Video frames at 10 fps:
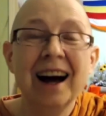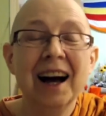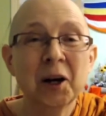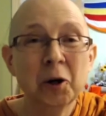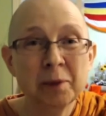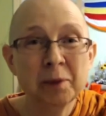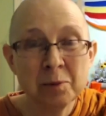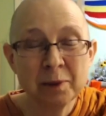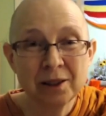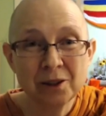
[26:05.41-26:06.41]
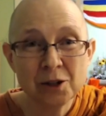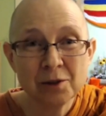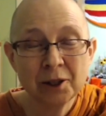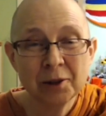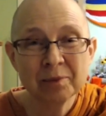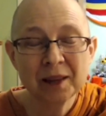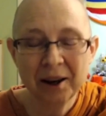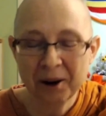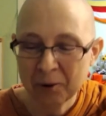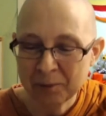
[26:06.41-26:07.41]
I hope it has been useful.
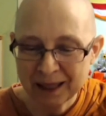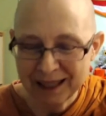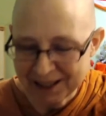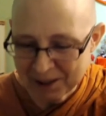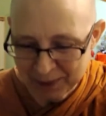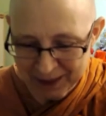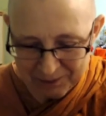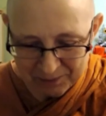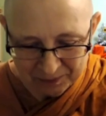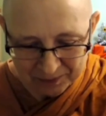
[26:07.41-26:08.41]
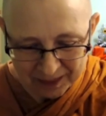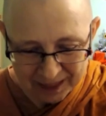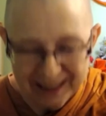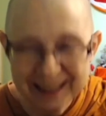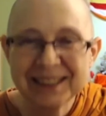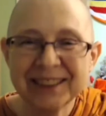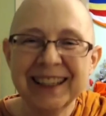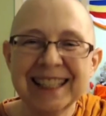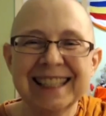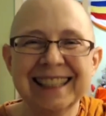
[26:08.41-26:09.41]
I hope it has been
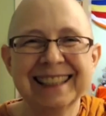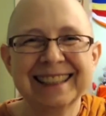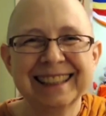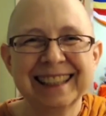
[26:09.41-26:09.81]
interesting.